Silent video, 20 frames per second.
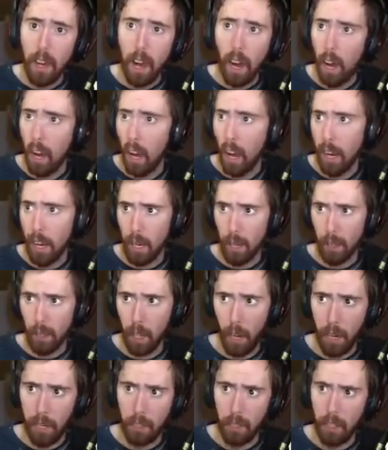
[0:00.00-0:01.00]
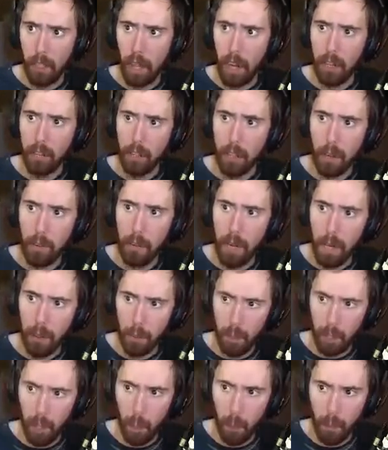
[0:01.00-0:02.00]
I should have been
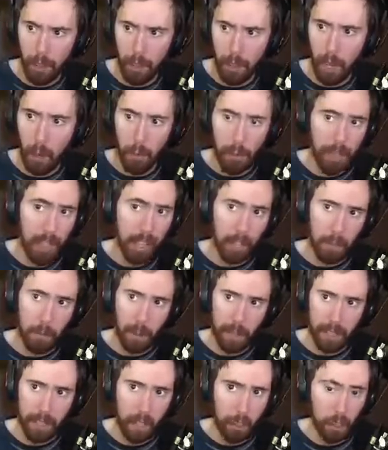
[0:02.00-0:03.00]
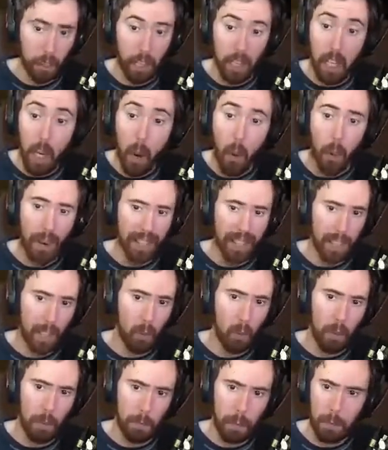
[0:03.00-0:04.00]
able to go into that with the expectation, knowing that
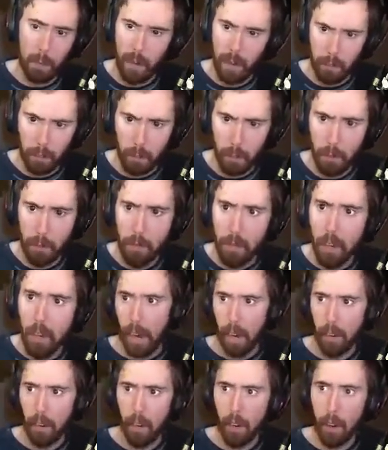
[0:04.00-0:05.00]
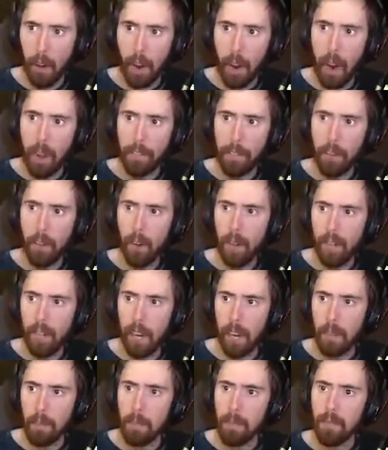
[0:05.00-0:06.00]
it wouldn't be possible. I don't know. I feel like
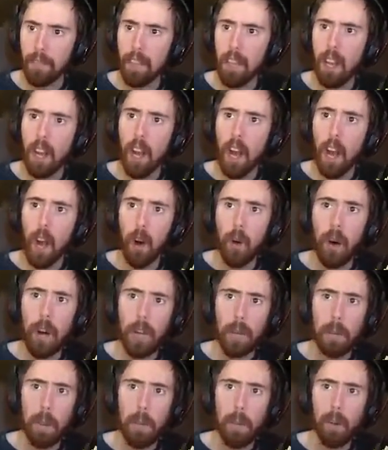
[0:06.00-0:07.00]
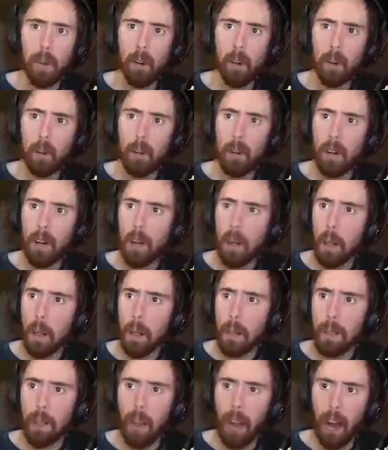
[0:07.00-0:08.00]
a lot of people,
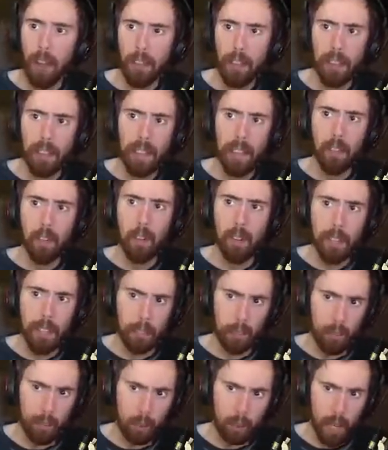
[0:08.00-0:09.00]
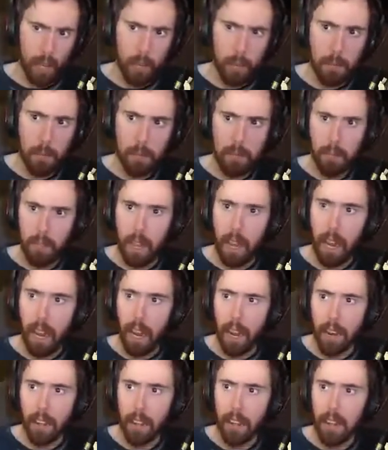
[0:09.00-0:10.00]
I think they look at streams
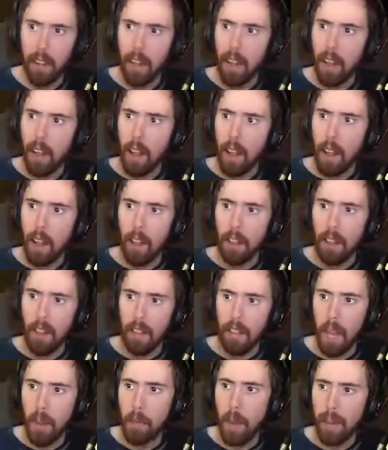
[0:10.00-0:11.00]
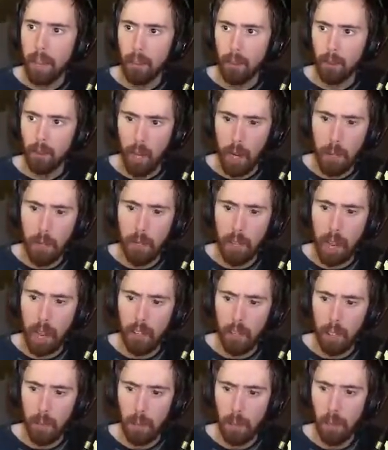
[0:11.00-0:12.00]
and they make streams
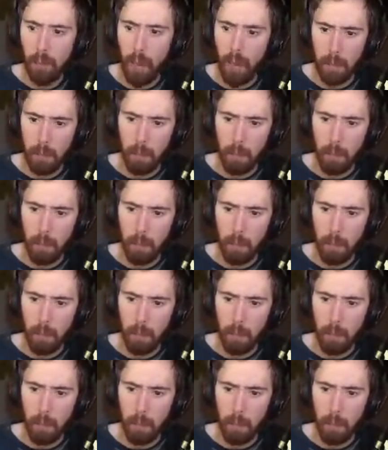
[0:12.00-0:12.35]
out to be like